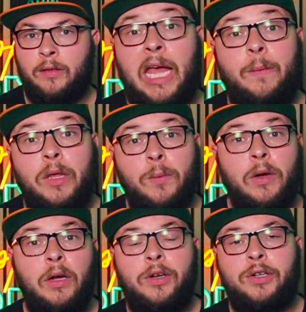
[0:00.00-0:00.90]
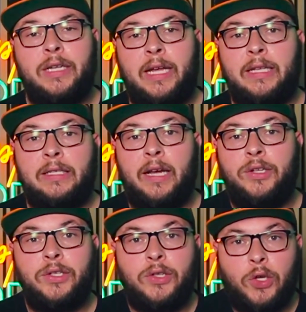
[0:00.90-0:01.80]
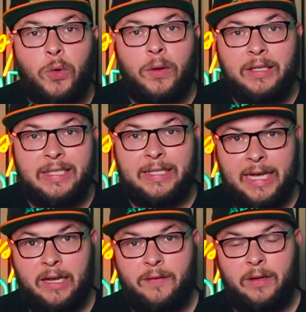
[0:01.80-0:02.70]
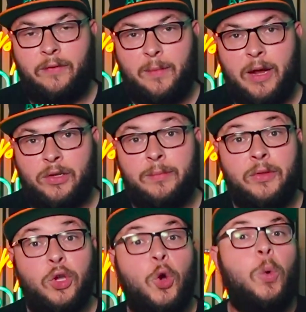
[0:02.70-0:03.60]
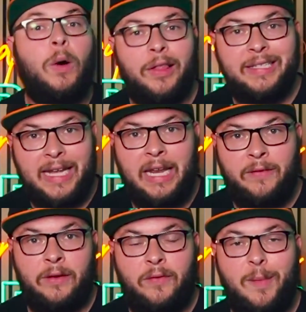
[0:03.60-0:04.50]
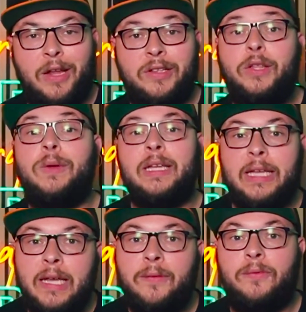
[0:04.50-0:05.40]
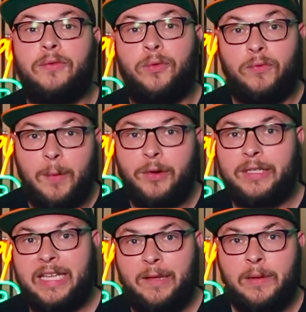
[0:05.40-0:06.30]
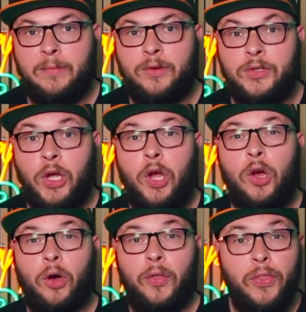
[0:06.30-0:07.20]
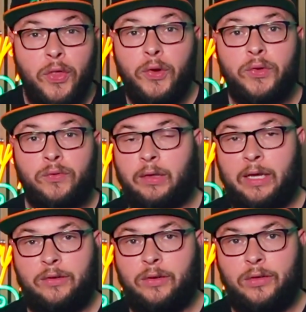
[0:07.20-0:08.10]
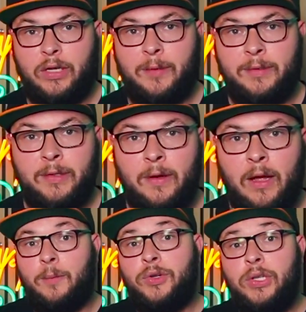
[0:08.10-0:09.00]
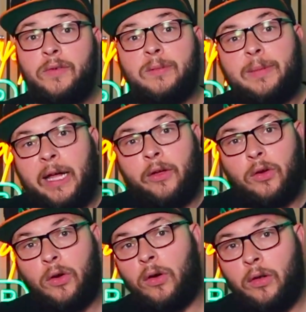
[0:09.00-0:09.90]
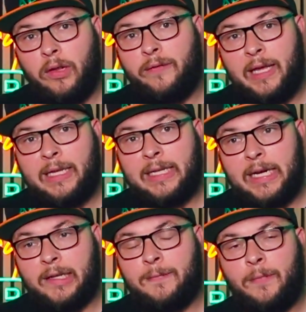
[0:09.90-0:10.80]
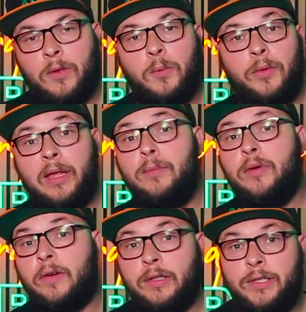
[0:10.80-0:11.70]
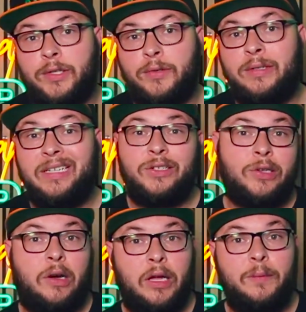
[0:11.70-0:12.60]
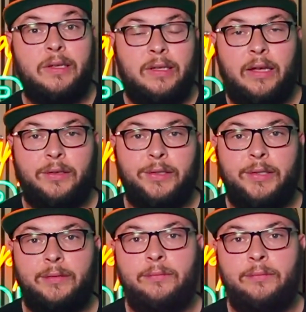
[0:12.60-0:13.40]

And what you want to understand is not just the quantitative information, but the qualitative information that you can get from your team members on those relationships. And once you've compiled all of that data, we'll then move on to talking with sales.